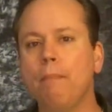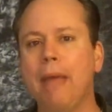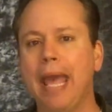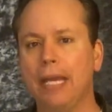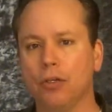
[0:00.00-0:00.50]

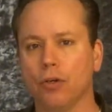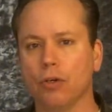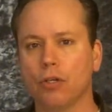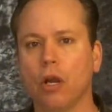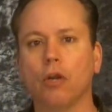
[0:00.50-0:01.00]

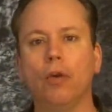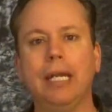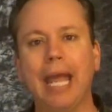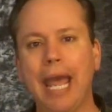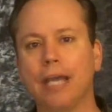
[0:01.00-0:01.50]
managers are going
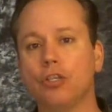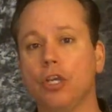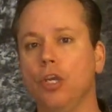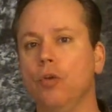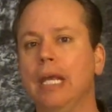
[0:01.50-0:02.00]
to
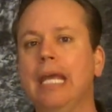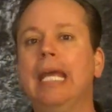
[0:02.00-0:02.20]
execute